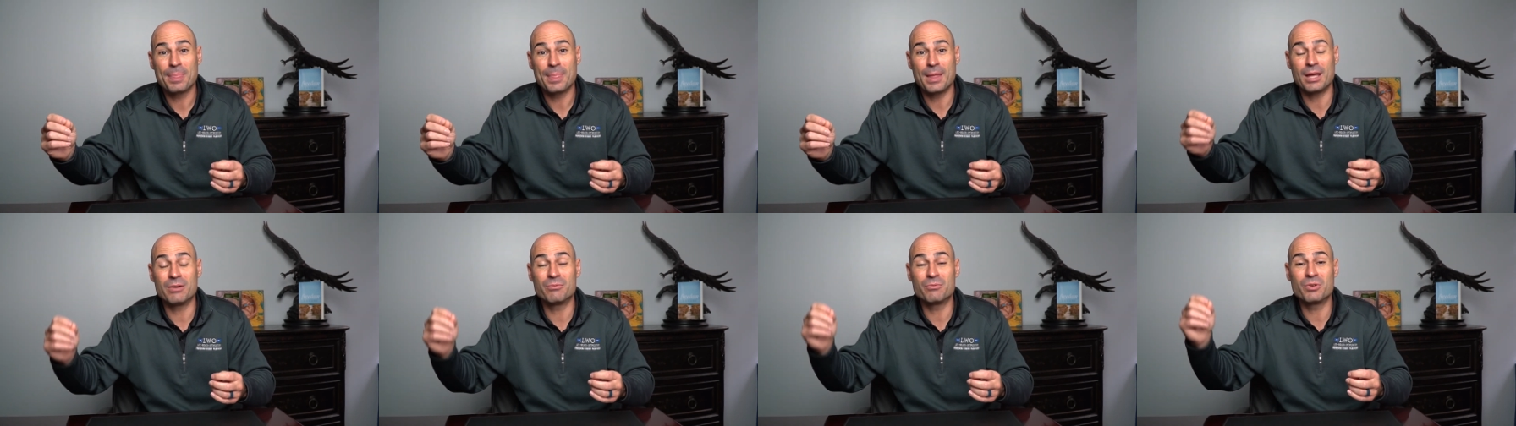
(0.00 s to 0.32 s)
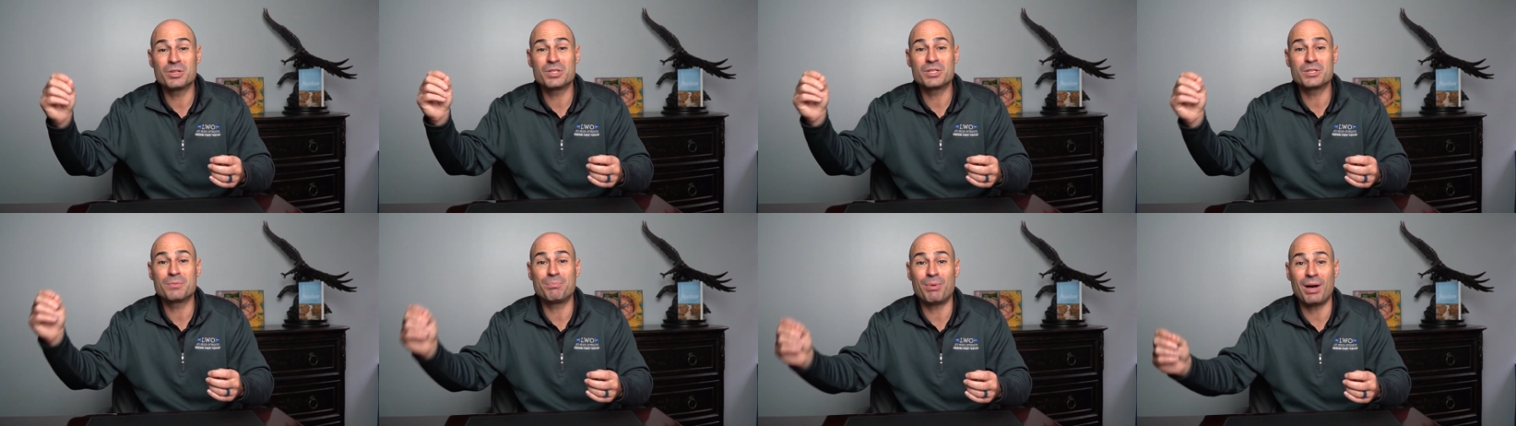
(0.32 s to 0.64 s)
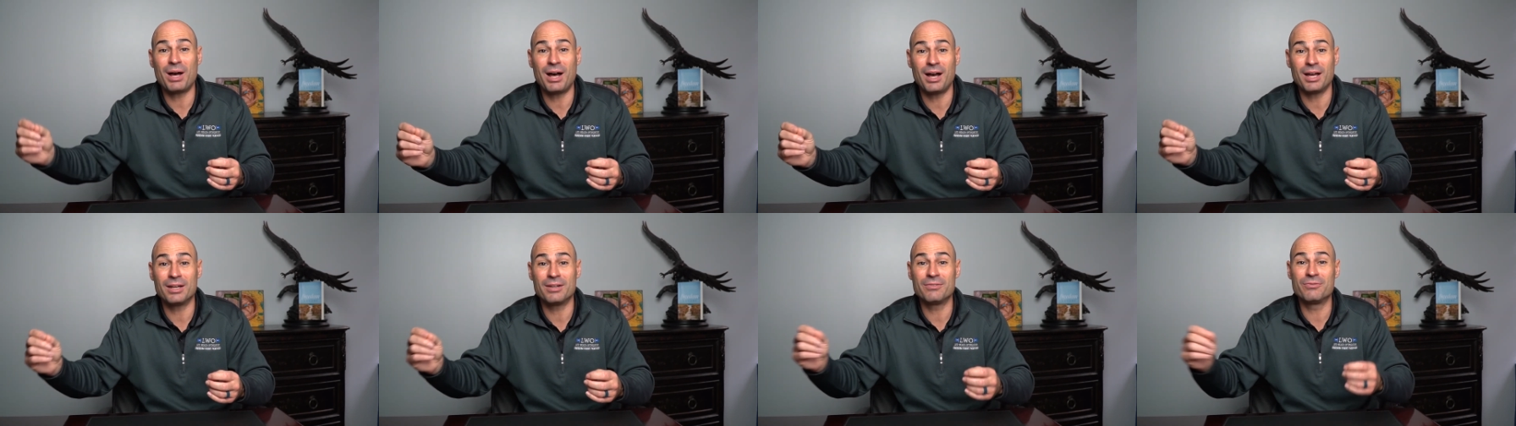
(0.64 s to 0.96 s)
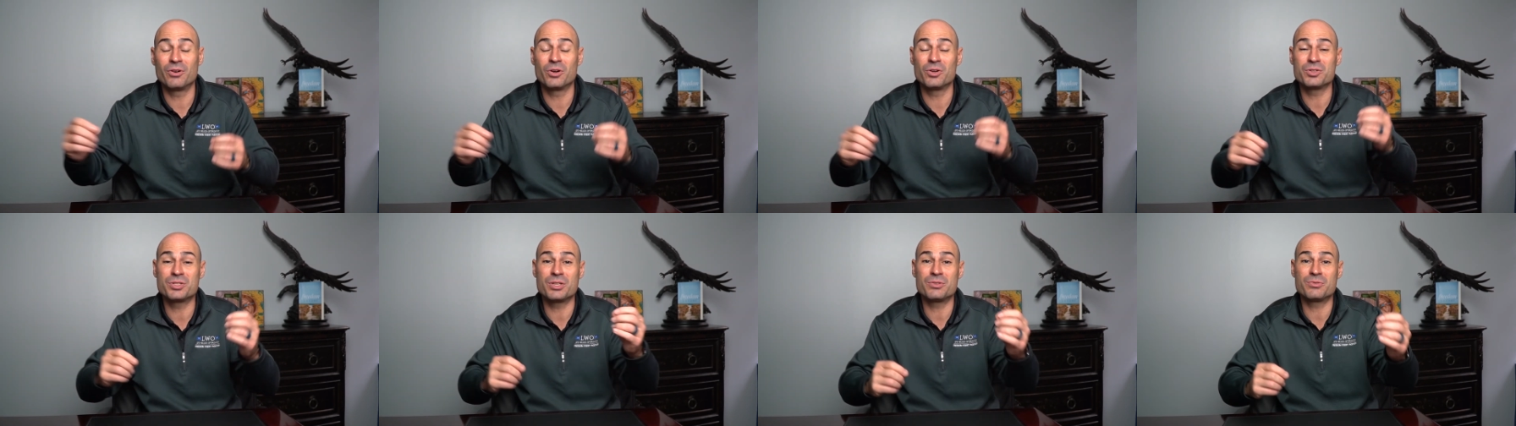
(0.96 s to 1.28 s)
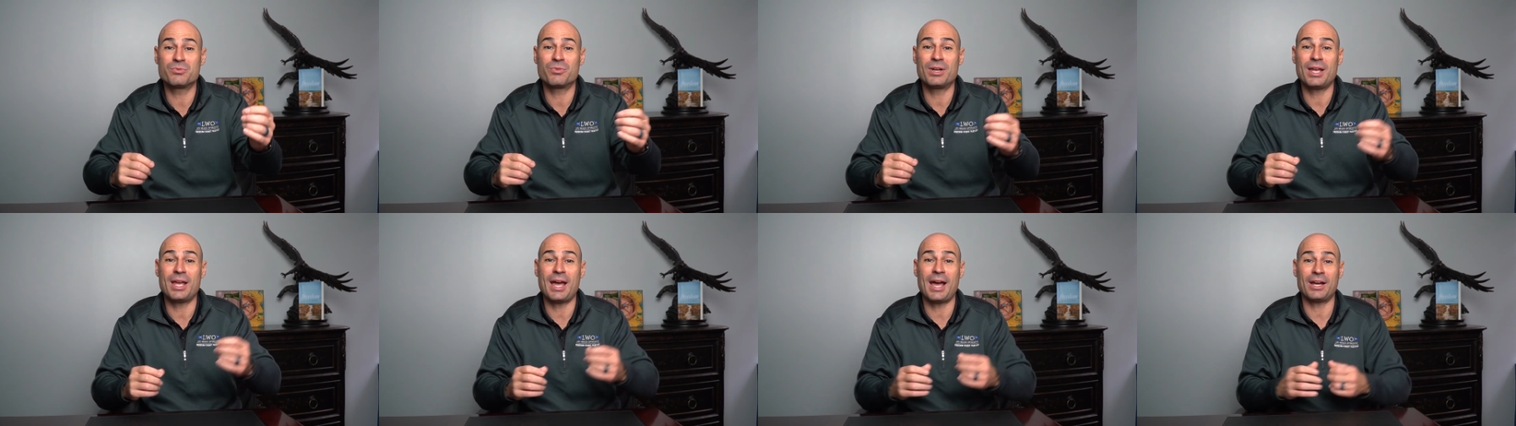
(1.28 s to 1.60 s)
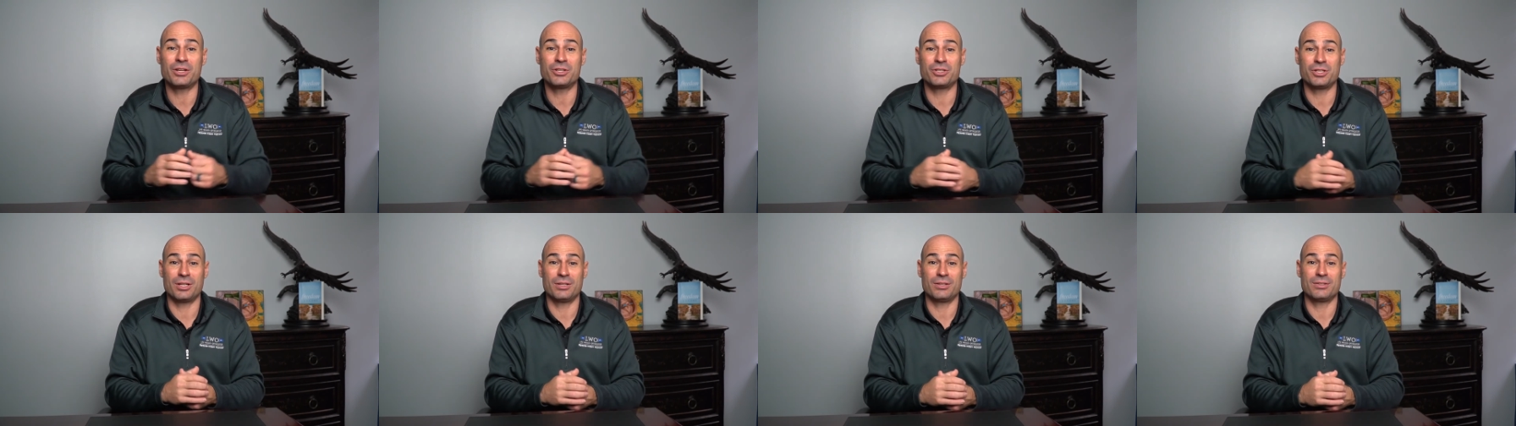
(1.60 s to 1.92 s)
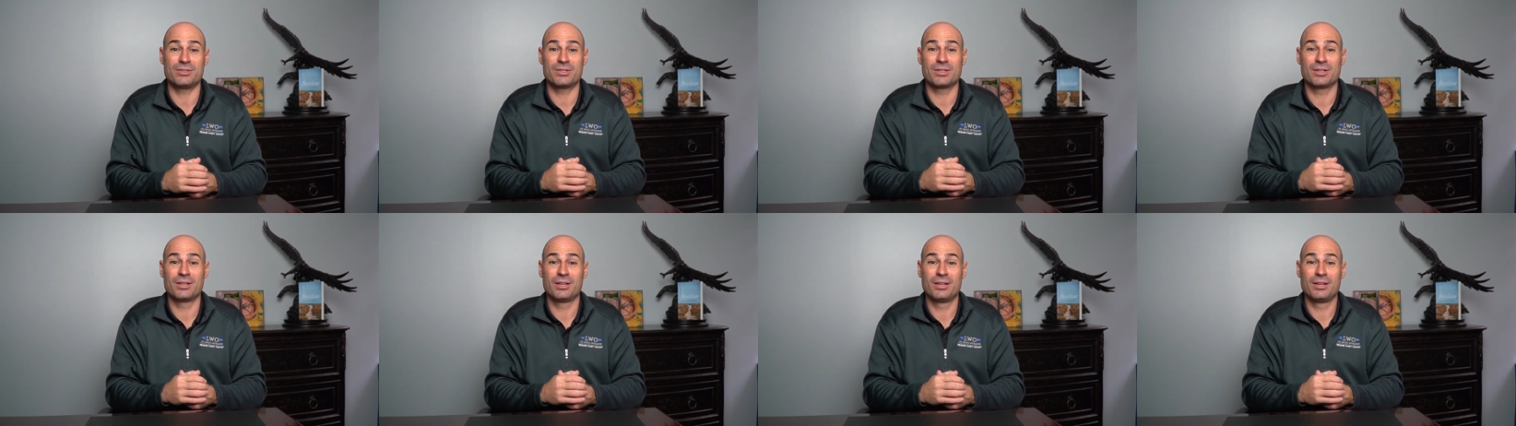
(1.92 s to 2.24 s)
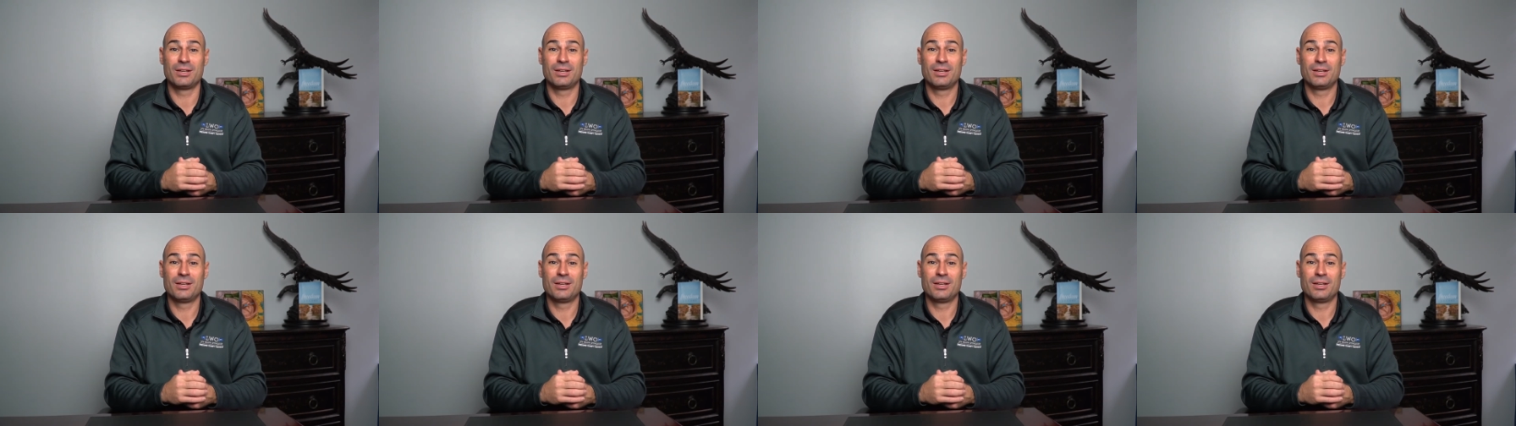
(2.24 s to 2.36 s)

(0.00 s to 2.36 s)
and respond versus reactions.